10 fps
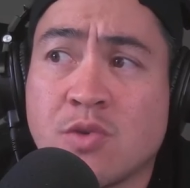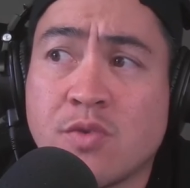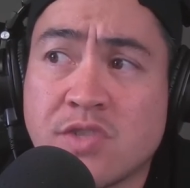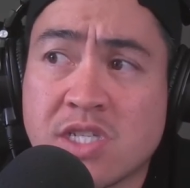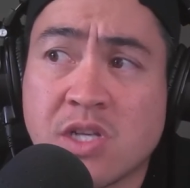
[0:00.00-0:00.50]
So
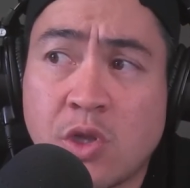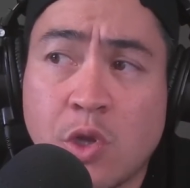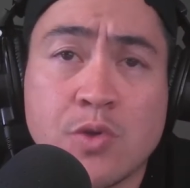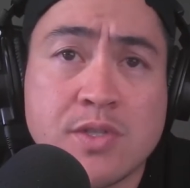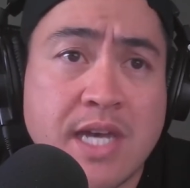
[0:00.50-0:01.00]
we've just
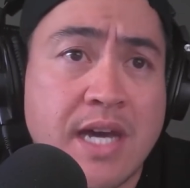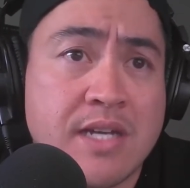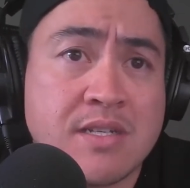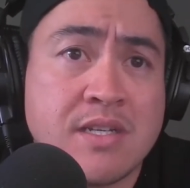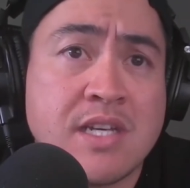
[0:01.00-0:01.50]
closed
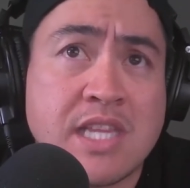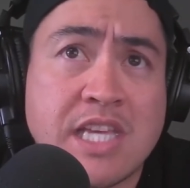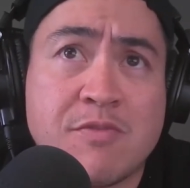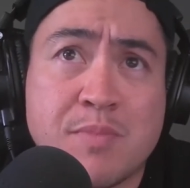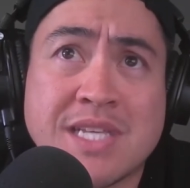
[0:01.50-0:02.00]
out
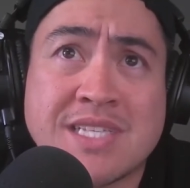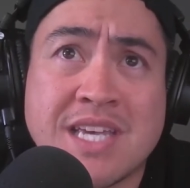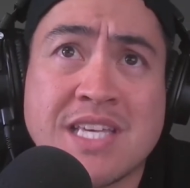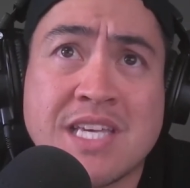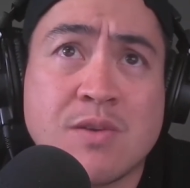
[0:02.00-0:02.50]
the
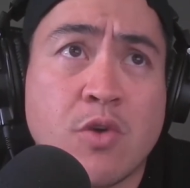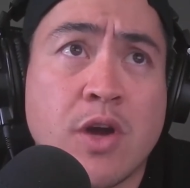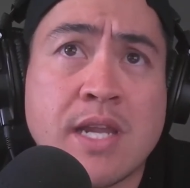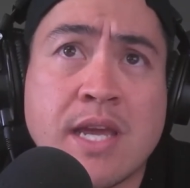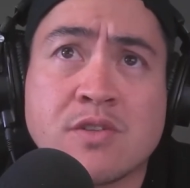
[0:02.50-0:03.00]
FBT year
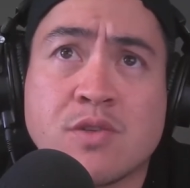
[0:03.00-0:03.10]
right now.